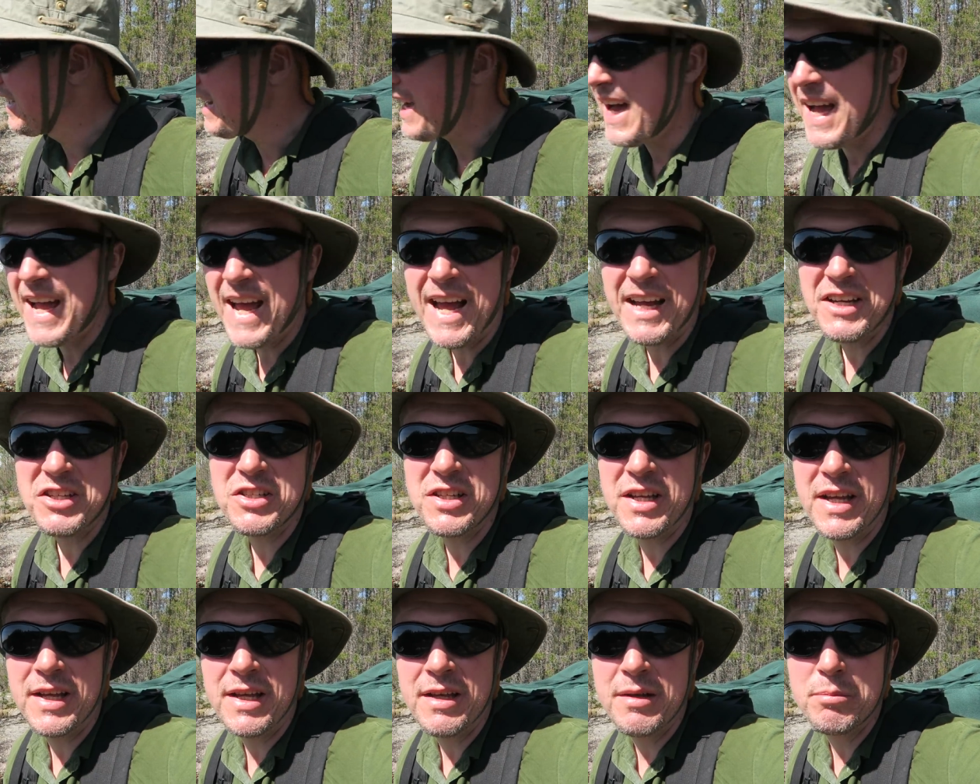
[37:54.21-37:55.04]
I
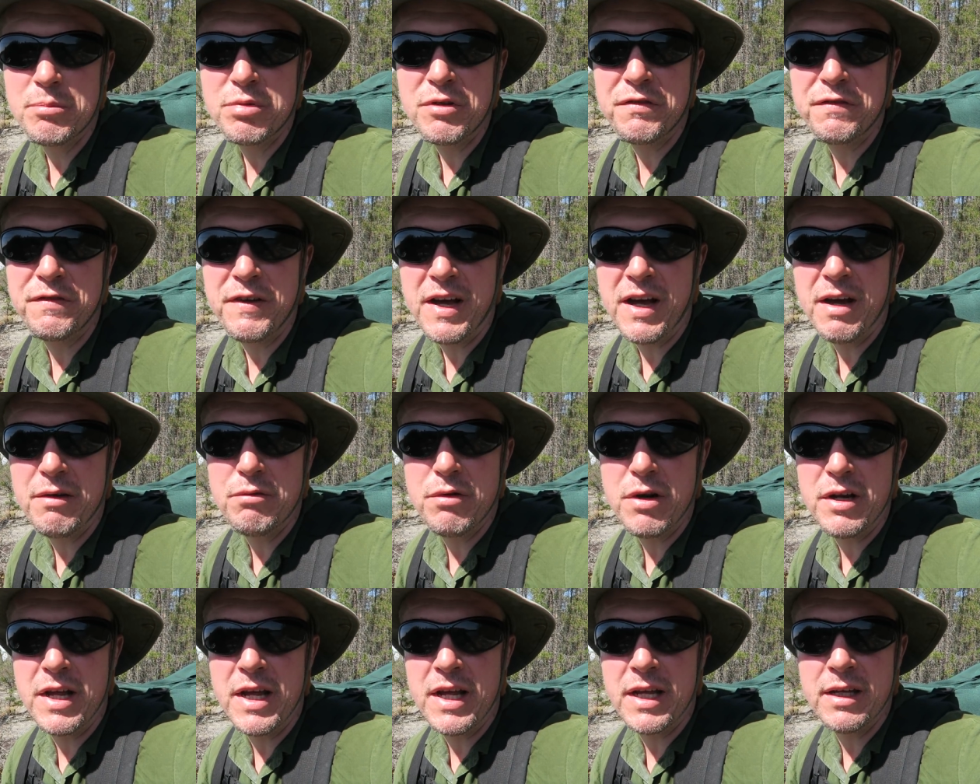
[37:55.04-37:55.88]
actually prefer
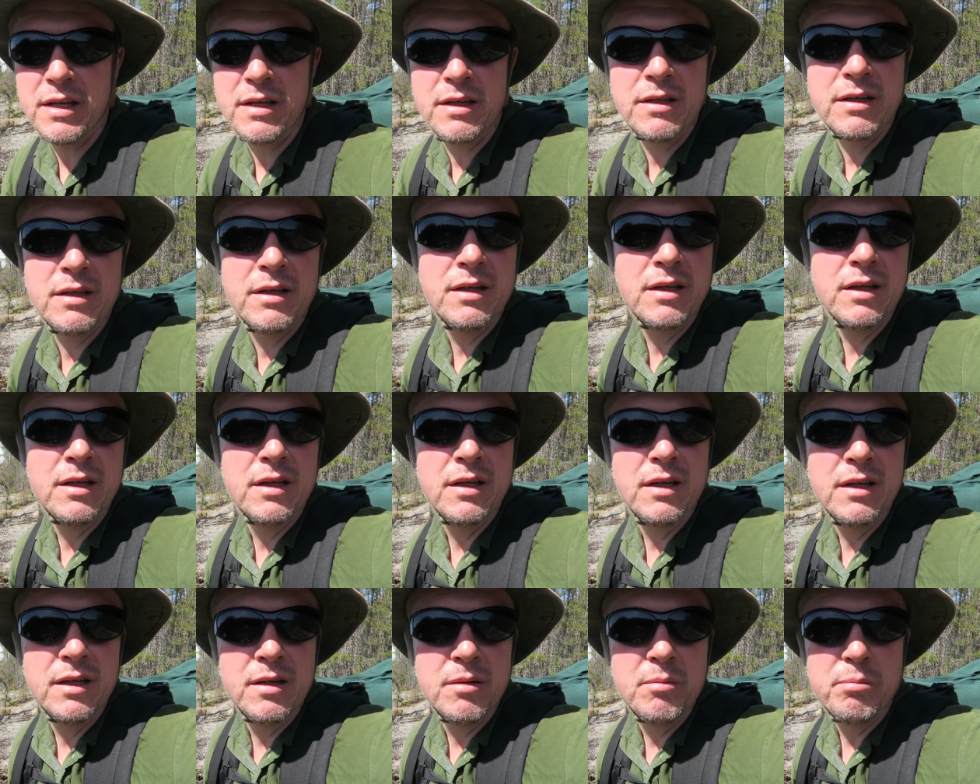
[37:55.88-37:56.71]
running
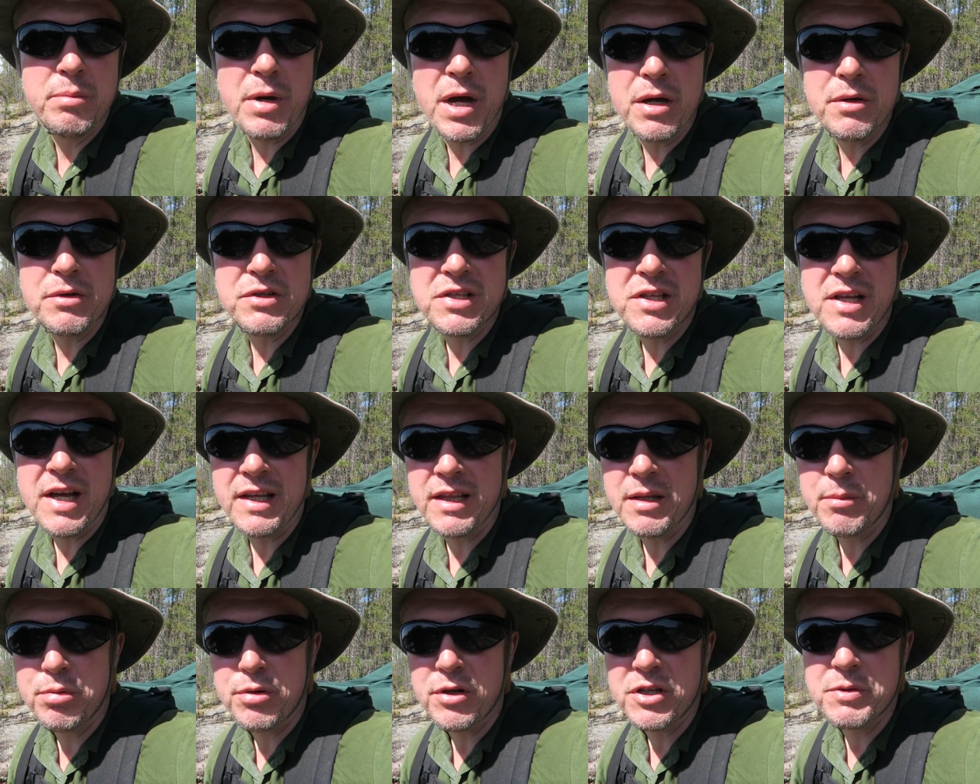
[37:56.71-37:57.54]
boats
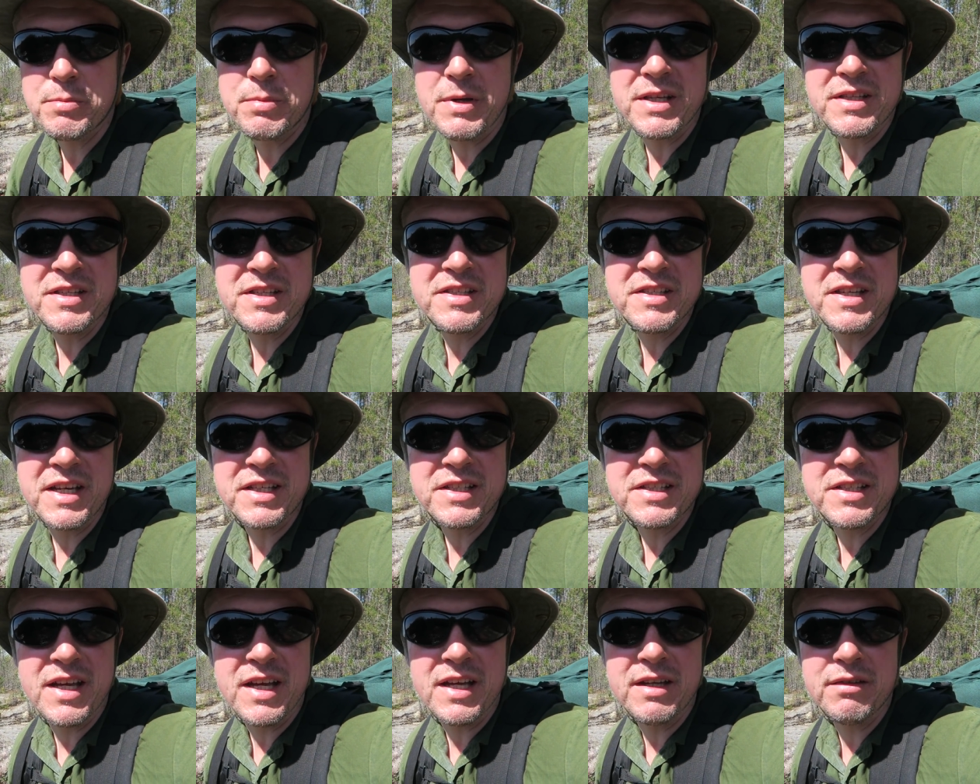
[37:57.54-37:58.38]
like the Prospector
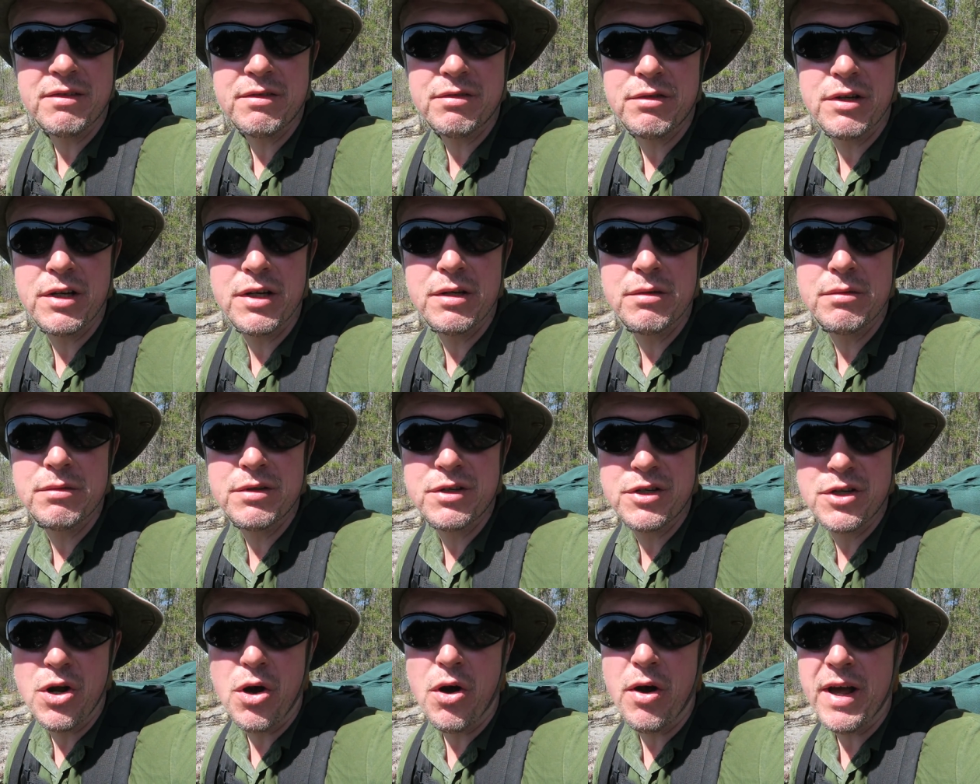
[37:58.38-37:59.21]
16 through
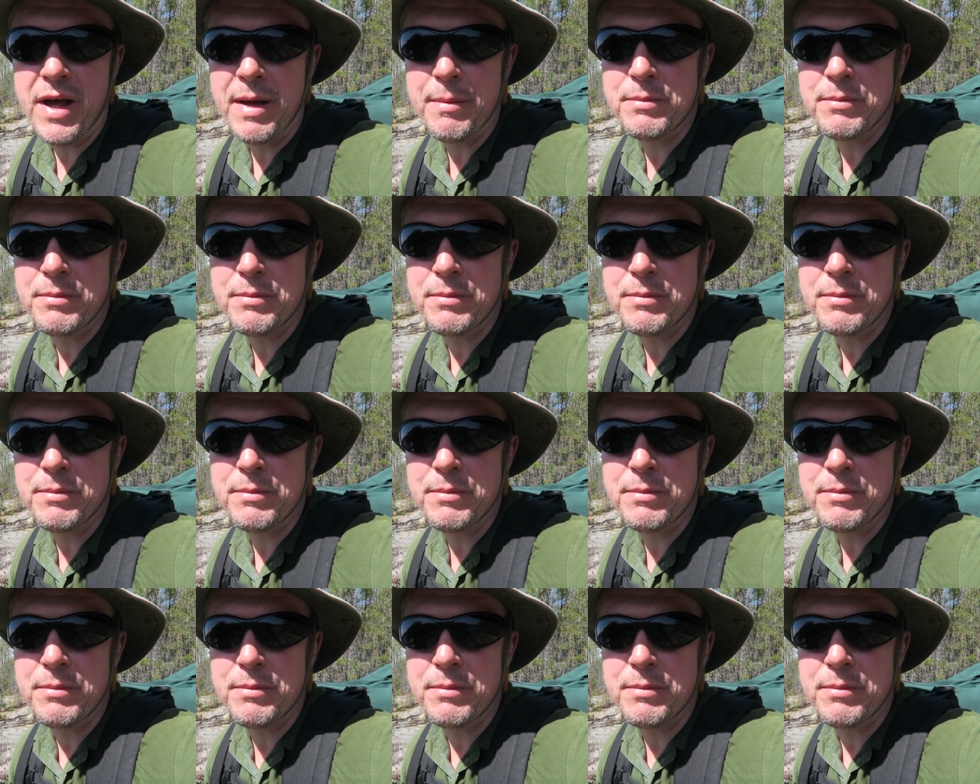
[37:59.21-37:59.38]
not